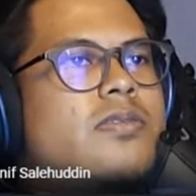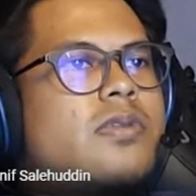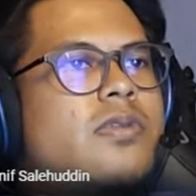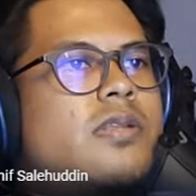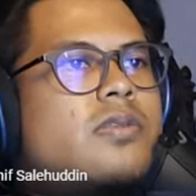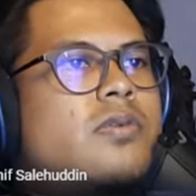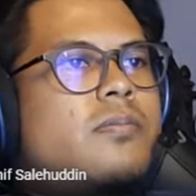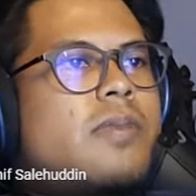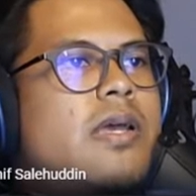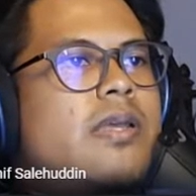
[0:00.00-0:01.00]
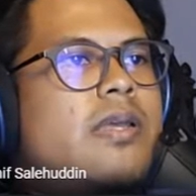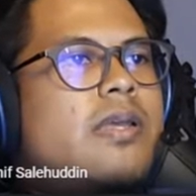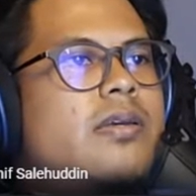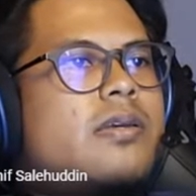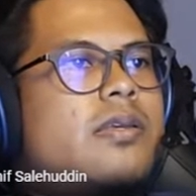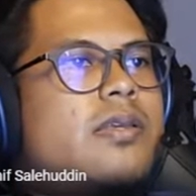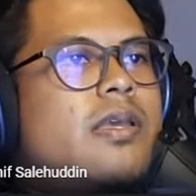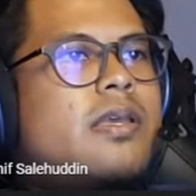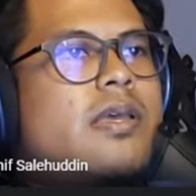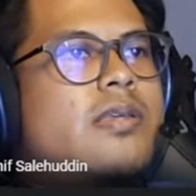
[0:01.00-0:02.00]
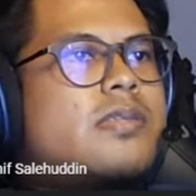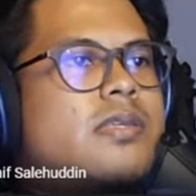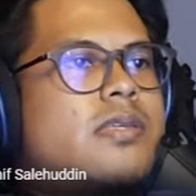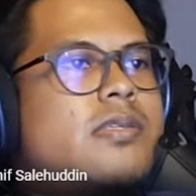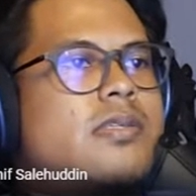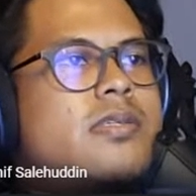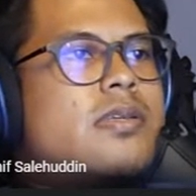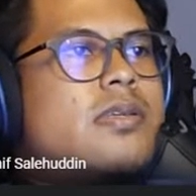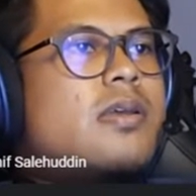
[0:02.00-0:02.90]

you need to buy the EA access